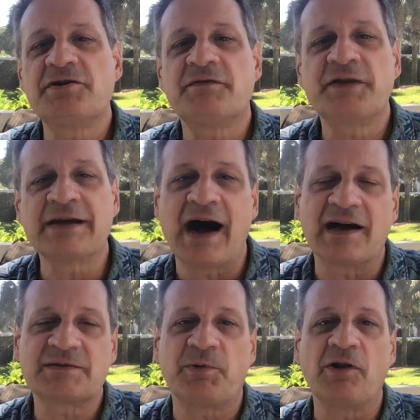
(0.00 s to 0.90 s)
of the
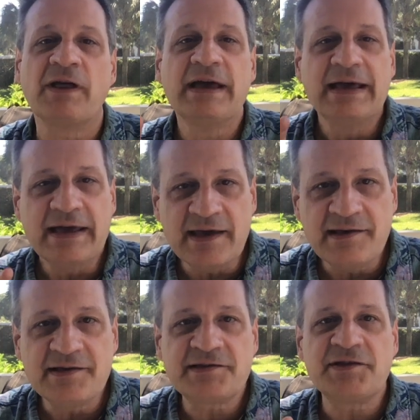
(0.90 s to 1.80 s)
gospel
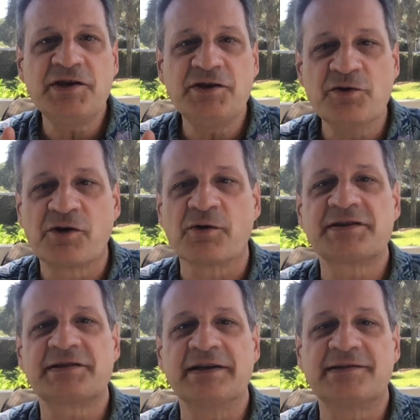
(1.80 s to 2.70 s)
is the
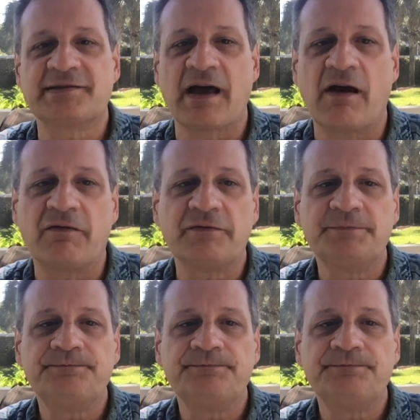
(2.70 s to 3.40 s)
Eucharist itself.